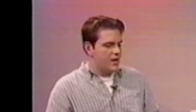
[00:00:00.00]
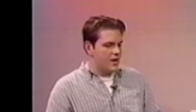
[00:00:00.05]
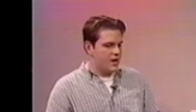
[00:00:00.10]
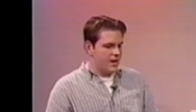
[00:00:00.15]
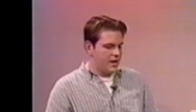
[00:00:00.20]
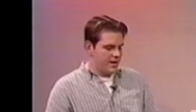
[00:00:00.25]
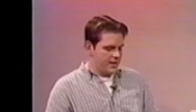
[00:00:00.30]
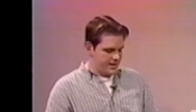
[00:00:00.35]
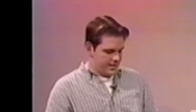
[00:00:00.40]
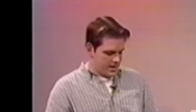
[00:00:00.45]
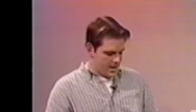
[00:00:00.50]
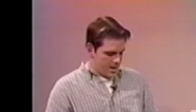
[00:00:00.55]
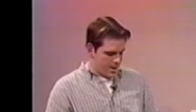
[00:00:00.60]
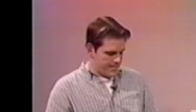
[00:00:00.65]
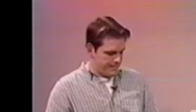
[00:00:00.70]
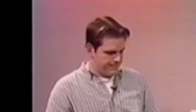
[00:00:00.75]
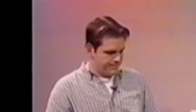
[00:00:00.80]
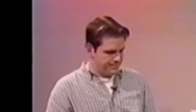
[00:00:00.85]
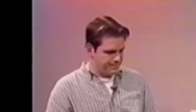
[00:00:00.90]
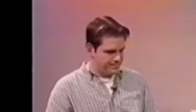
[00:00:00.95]
And
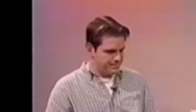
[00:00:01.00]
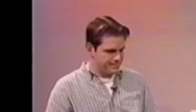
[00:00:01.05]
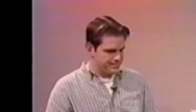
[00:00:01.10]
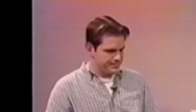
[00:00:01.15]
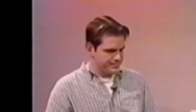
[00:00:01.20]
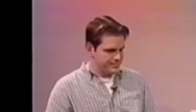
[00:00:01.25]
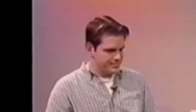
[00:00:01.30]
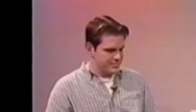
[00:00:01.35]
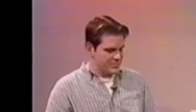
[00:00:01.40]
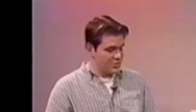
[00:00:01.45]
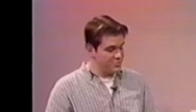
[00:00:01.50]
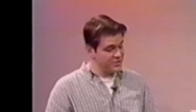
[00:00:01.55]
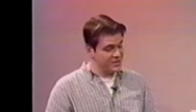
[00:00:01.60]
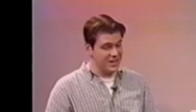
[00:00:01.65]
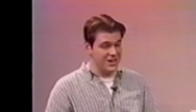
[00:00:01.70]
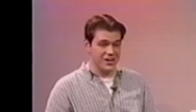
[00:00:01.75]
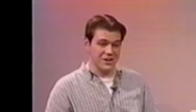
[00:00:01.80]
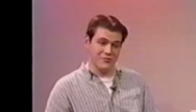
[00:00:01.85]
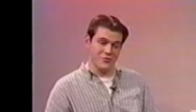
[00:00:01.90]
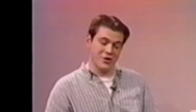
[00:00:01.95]
oh my
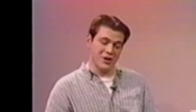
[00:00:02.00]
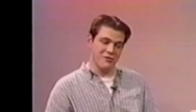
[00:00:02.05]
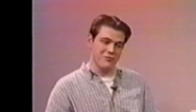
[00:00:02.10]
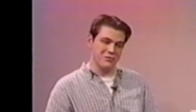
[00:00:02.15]
God, I forgot